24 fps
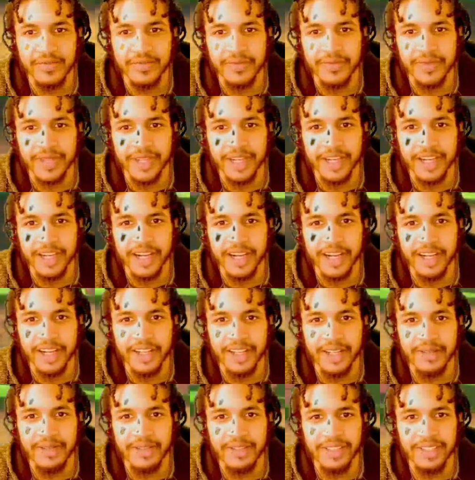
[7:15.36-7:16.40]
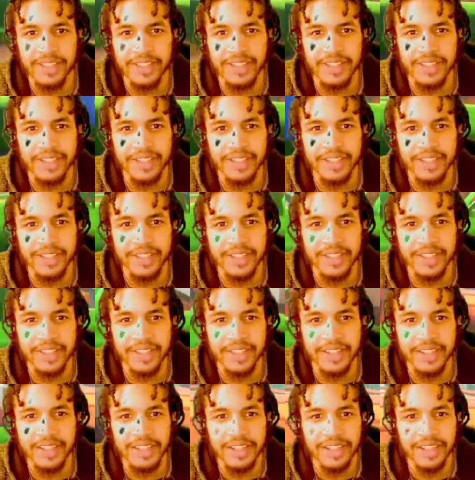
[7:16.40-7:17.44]
Ah, Yoshi.
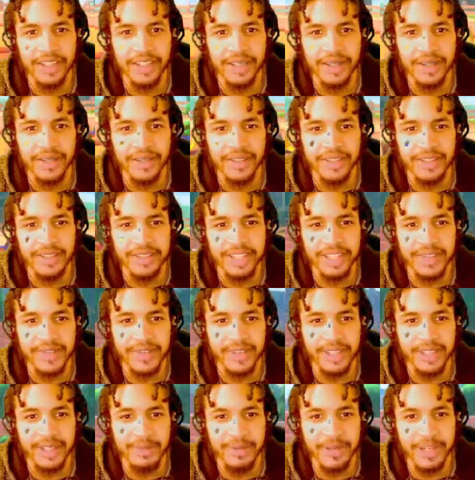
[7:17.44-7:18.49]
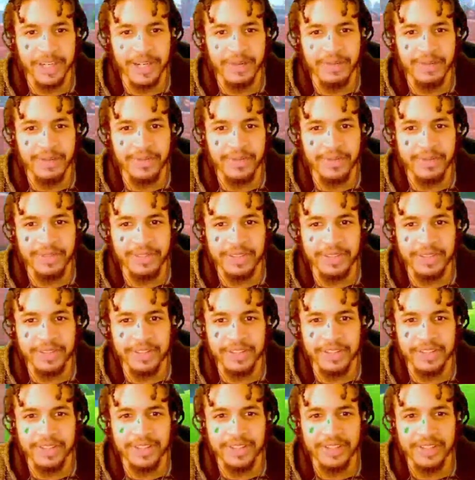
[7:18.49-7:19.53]
Yoshi's giving us problems.
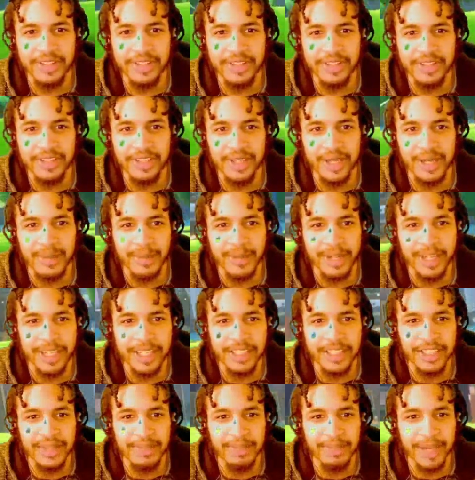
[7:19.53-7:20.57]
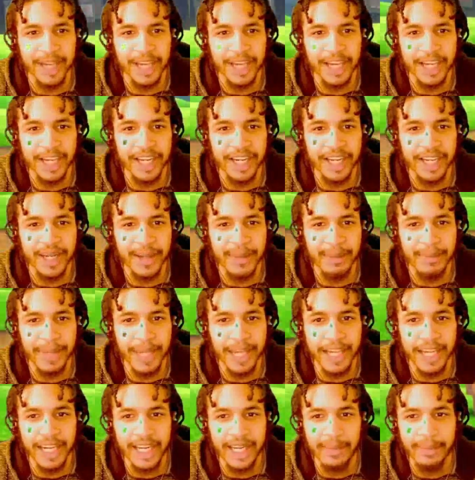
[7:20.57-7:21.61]
I'm gonna need you to back it up,
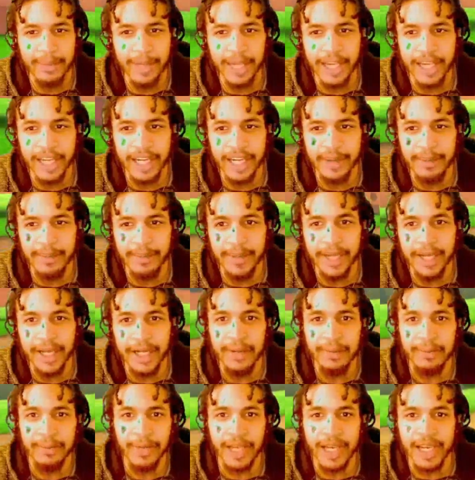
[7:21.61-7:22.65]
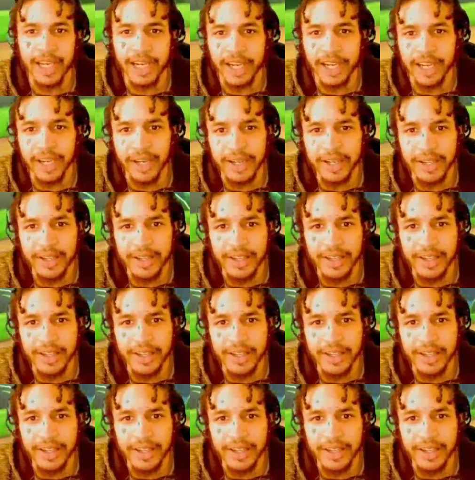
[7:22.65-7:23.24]
back it up, back it up, back it up, back it up.